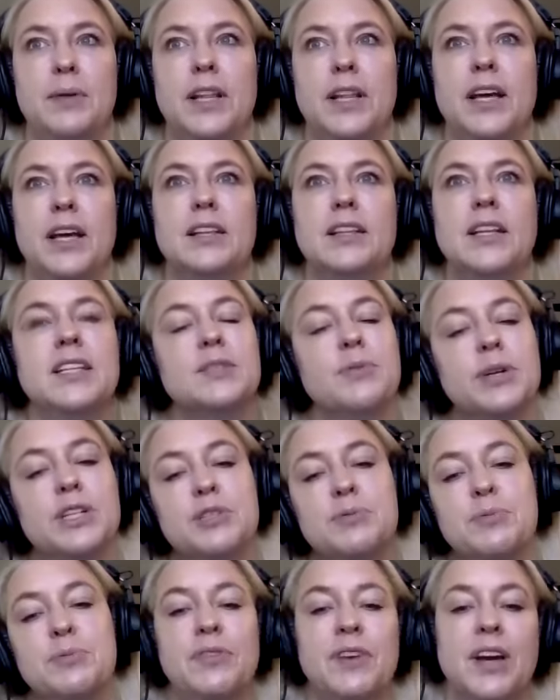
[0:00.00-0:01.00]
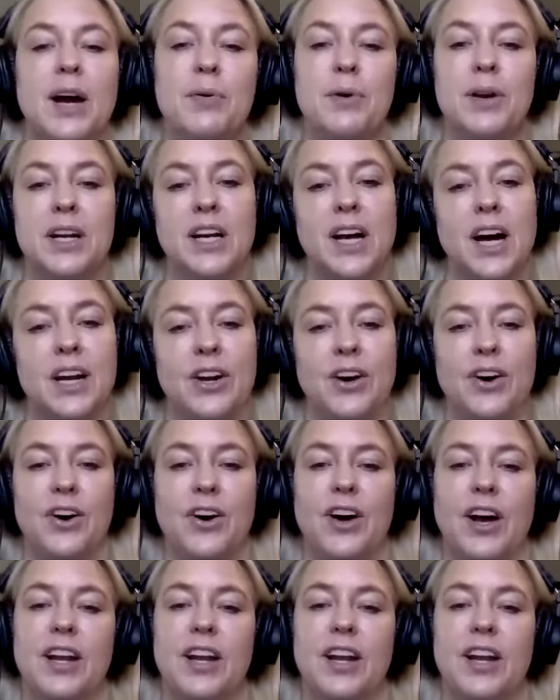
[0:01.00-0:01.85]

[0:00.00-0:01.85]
be like, let's watch a movie. I want to cuddle.